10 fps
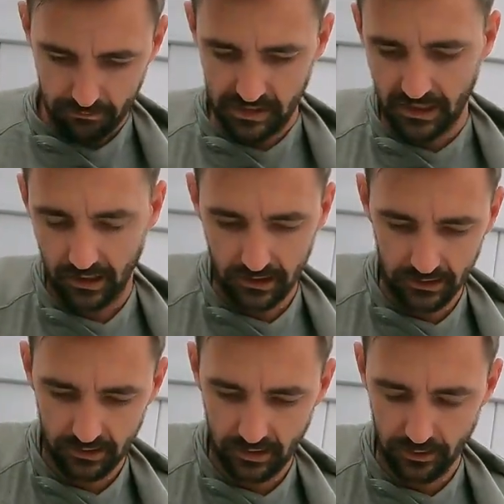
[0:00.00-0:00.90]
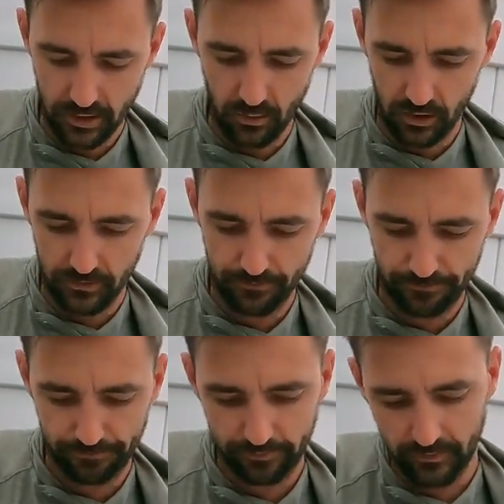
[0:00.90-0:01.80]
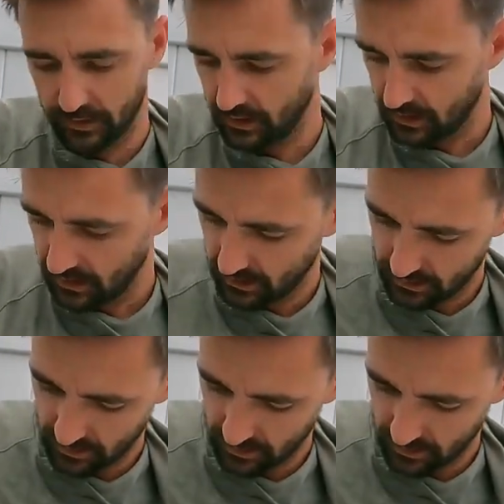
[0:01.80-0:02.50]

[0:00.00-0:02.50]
because your new one is